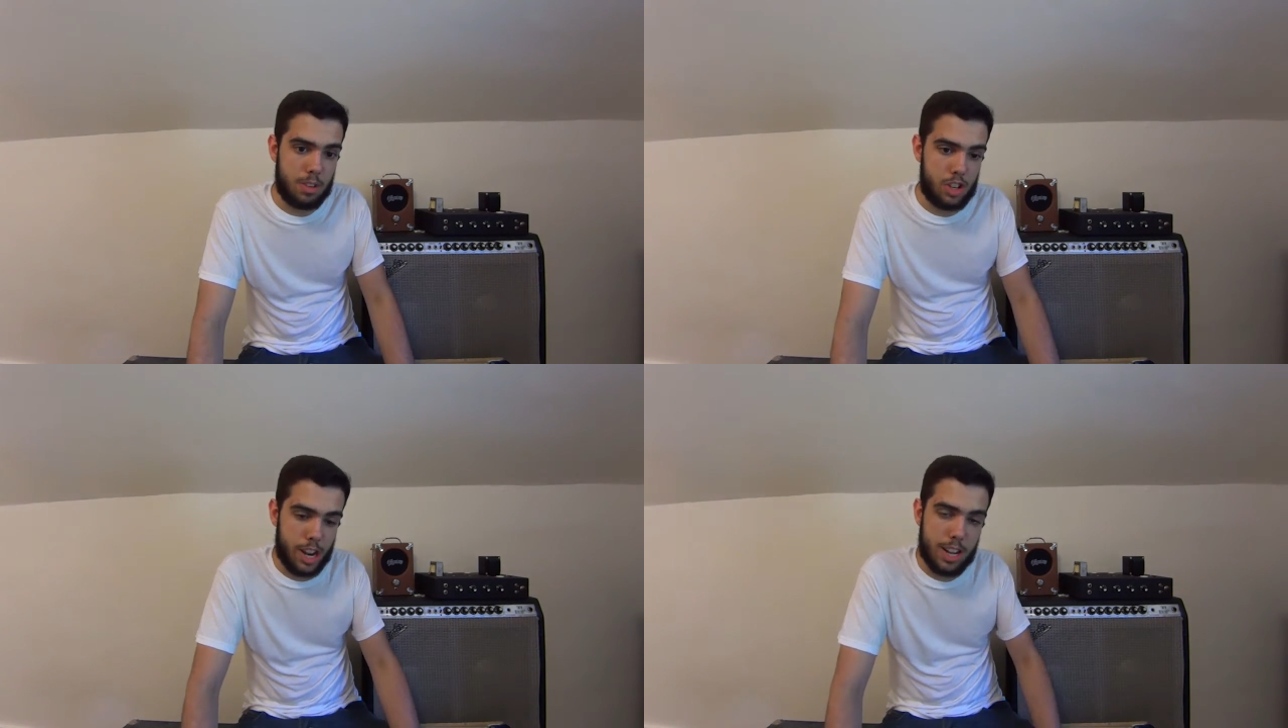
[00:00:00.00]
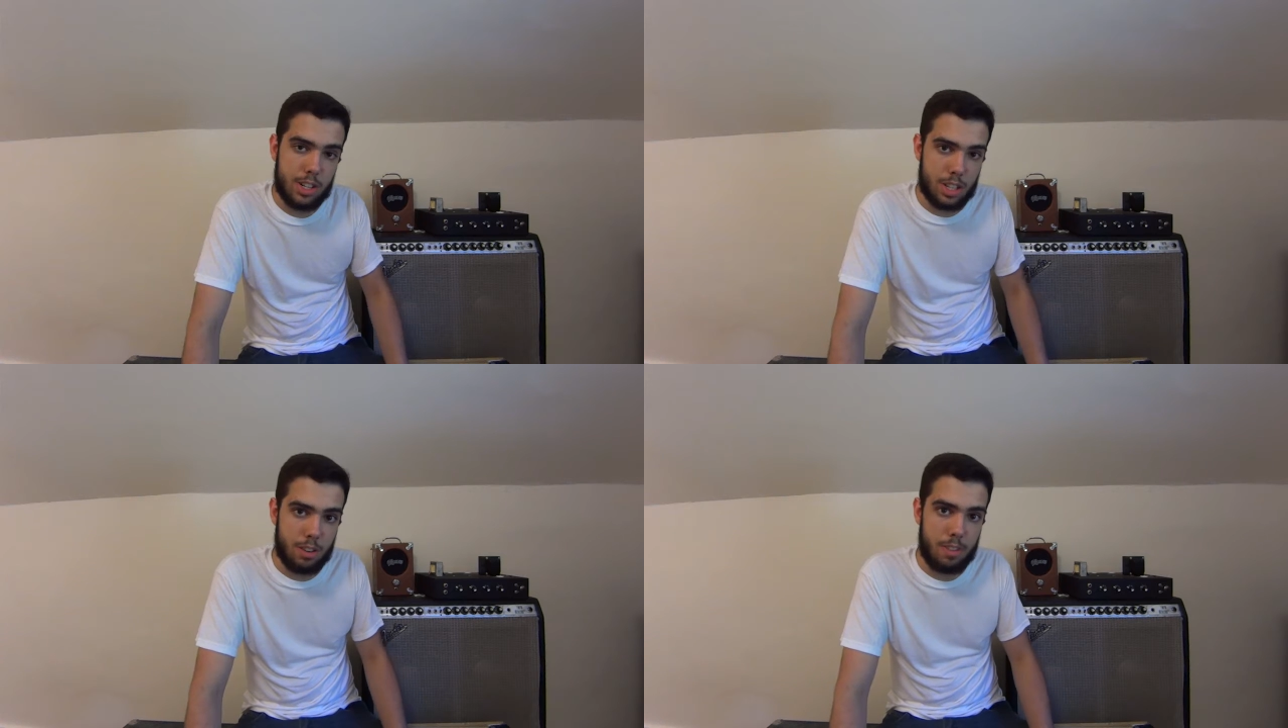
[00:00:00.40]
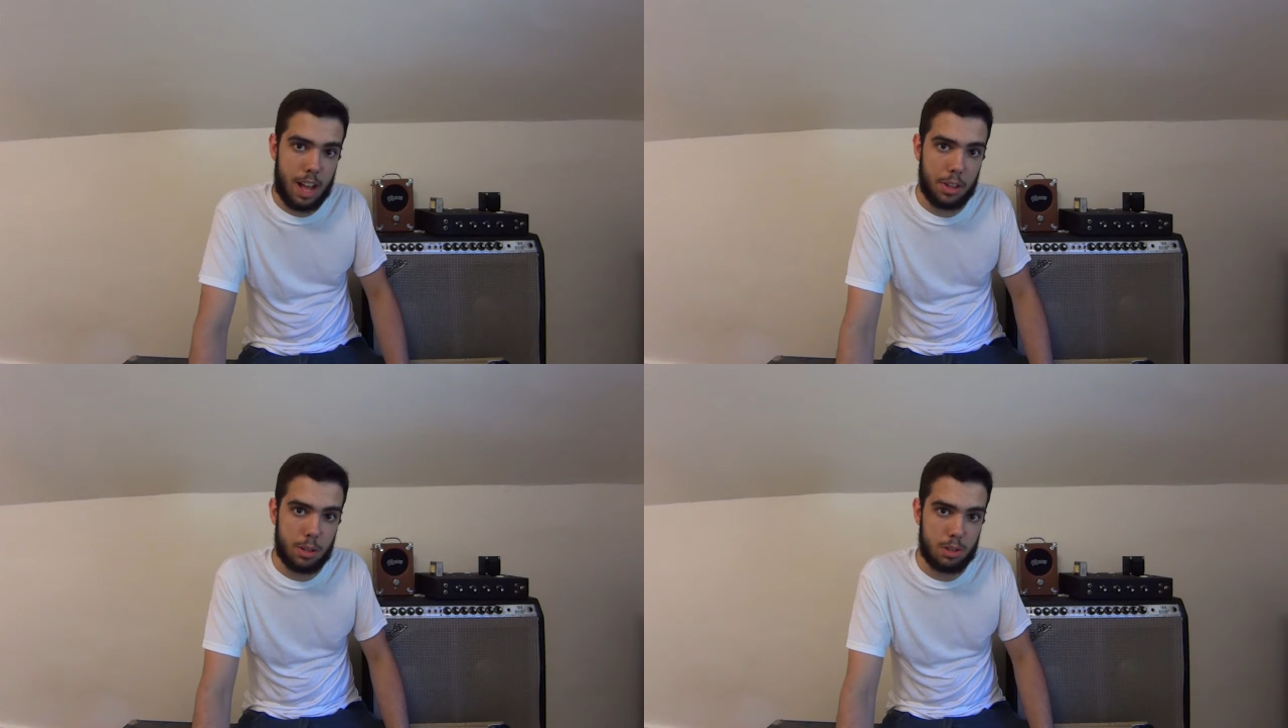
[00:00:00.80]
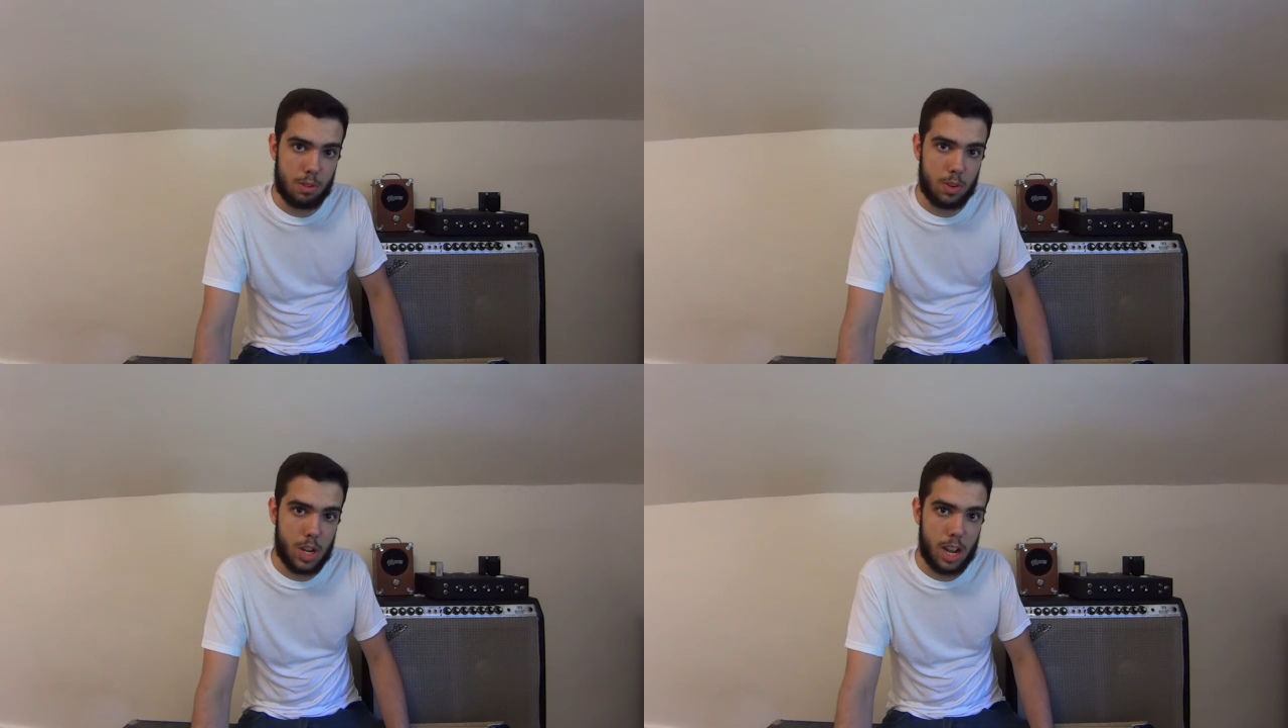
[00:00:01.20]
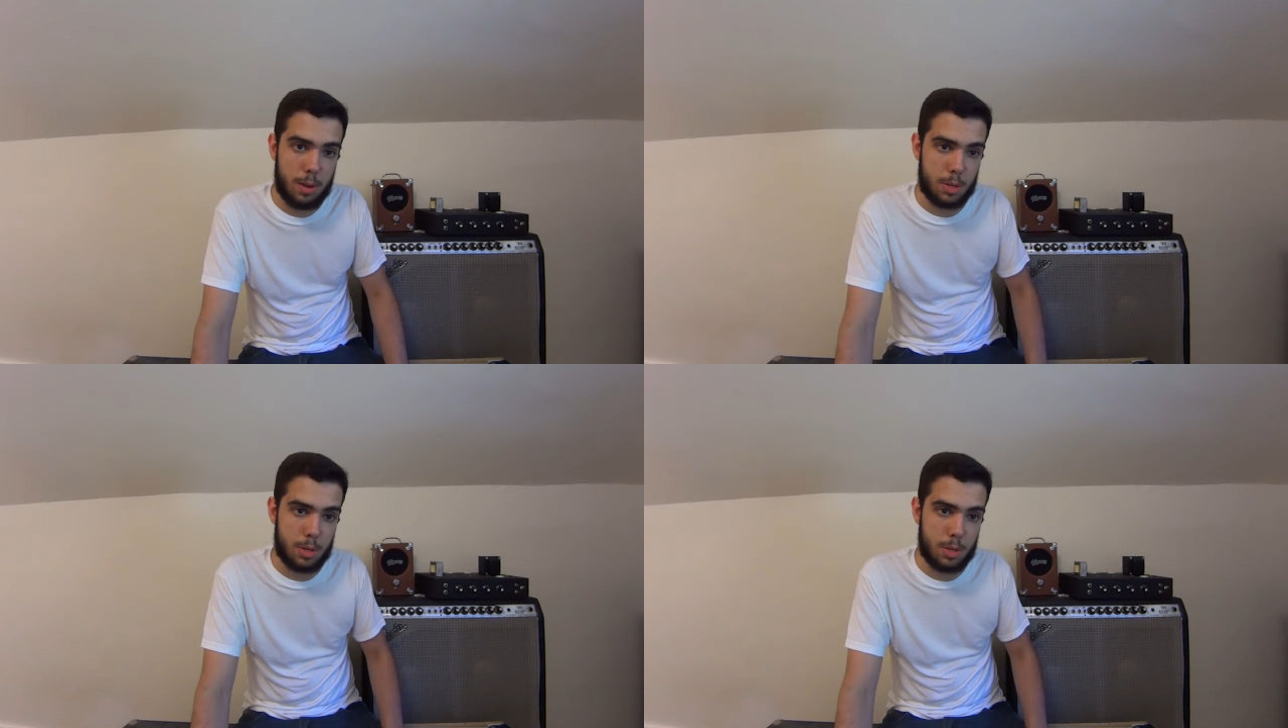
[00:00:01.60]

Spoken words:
changed their values over time,